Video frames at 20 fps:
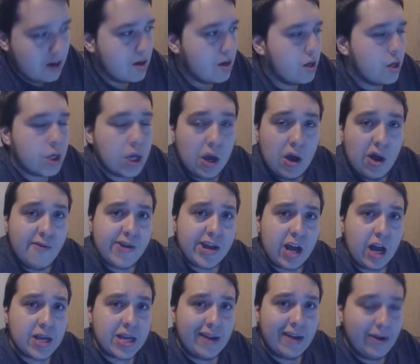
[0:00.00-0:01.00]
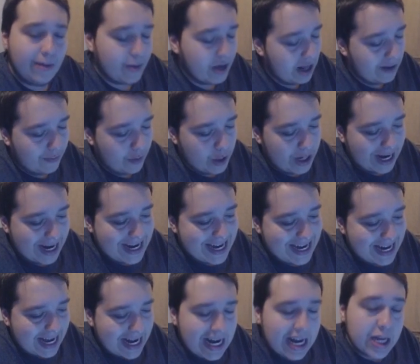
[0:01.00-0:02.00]
So hopefully you guys are having a beautiful day
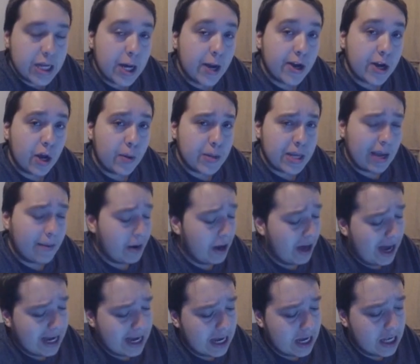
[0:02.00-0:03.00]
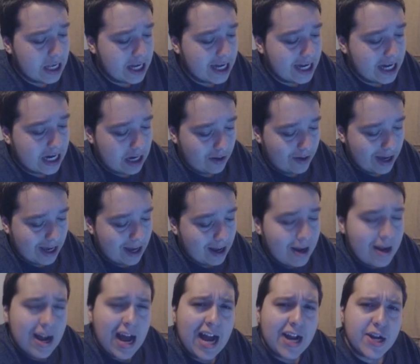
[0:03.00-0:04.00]
today. Let us know in the comments down below how you're doing.
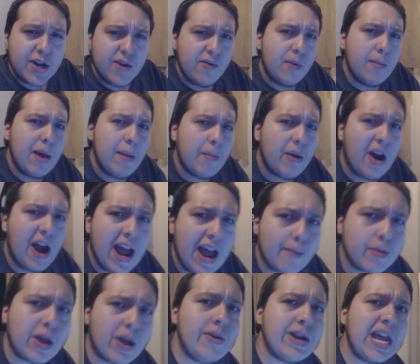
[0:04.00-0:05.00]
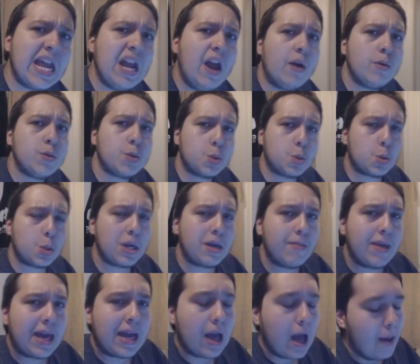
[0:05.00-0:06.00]
And do remember, I am currently live
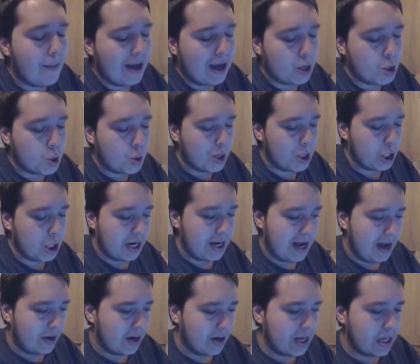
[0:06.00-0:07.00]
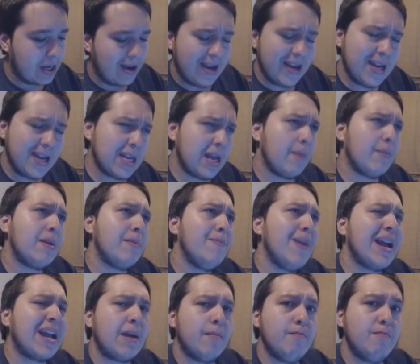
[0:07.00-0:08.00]
streaming back on Twitch now these days. I've been
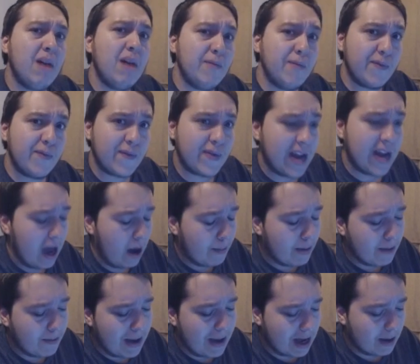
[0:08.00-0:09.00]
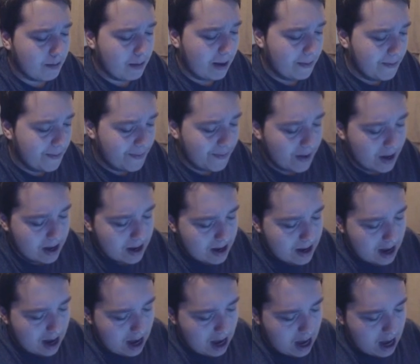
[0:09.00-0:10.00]
back a month. You can
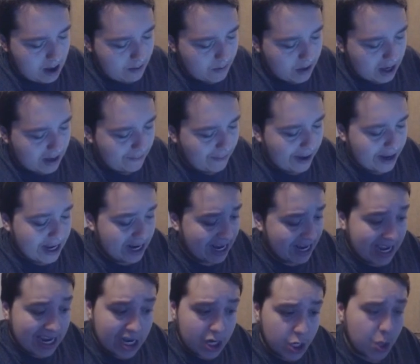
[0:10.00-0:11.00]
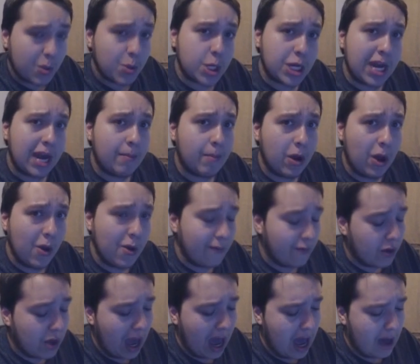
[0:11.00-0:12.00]
find the link in the description down below if
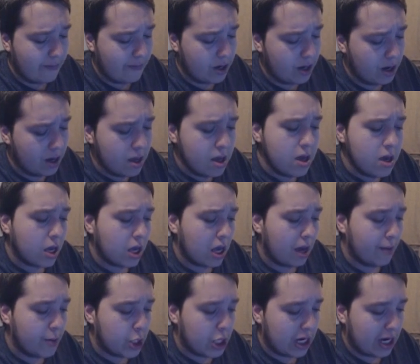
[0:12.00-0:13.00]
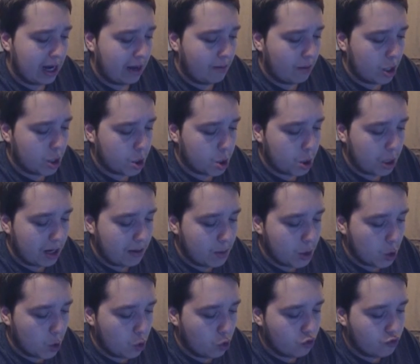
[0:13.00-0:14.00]
you haven't come and checked out my streams
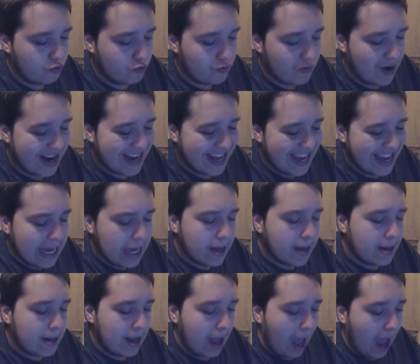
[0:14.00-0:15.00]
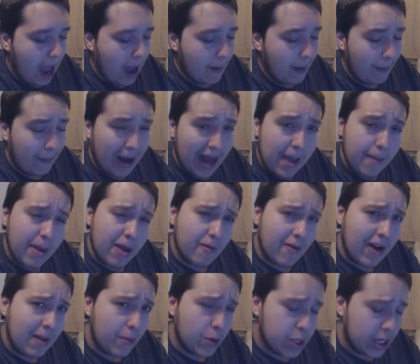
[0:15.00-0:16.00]
already. I play a bit of
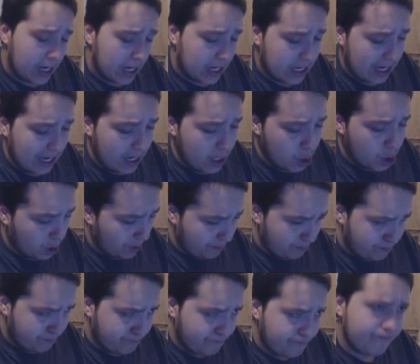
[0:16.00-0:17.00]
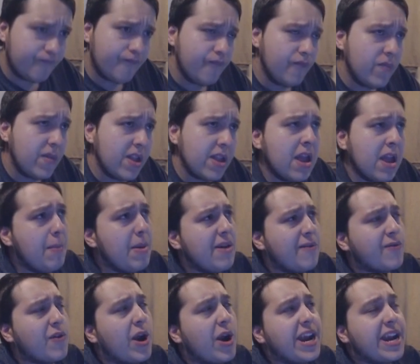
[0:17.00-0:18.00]
Rainbow Six Siege, a bit of
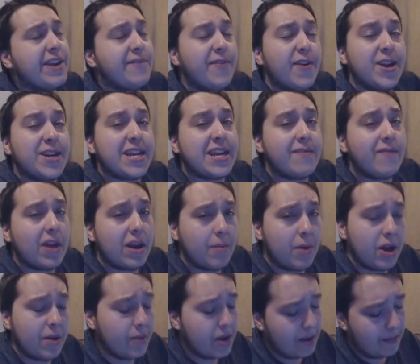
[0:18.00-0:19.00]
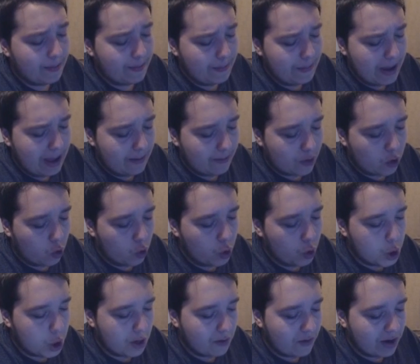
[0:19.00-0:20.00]
Friday the 13th at the moment, a bit of Call of
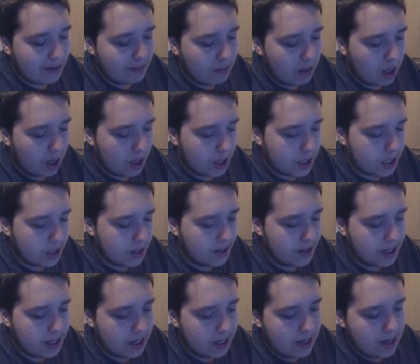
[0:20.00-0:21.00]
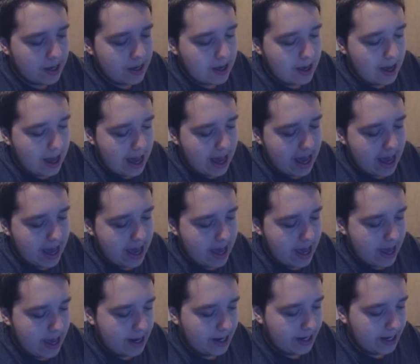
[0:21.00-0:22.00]
Duty Remastered,
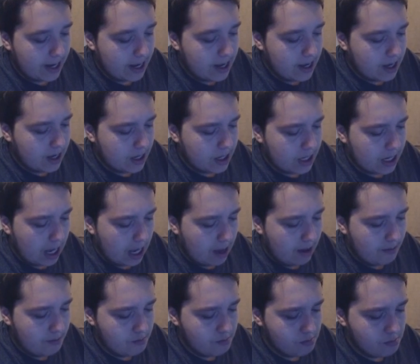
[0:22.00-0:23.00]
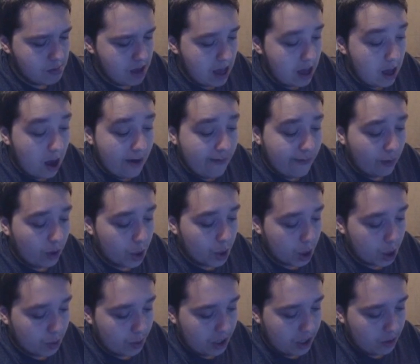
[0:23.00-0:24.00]
and some Overwatch
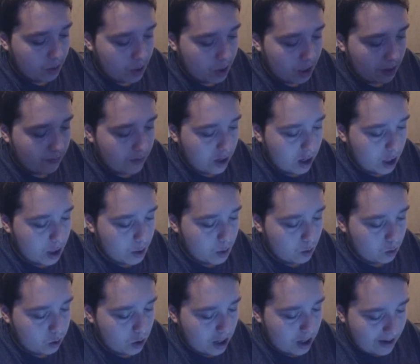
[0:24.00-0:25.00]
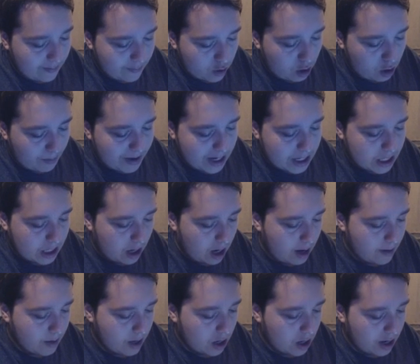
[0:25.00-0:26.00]
as well. So if you guys have got a bit of
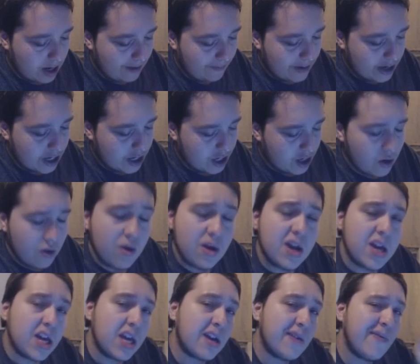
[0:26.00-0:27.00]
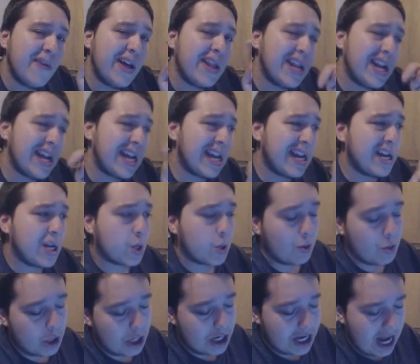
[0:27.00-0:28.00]
time, you've got nothing to do, you can find the link in the
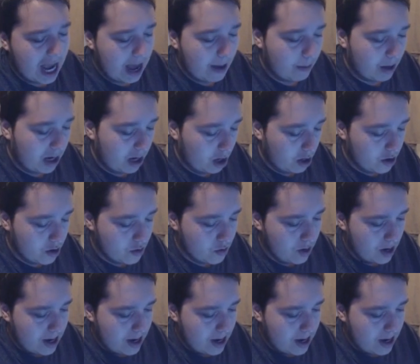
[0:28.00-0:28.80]
description down below.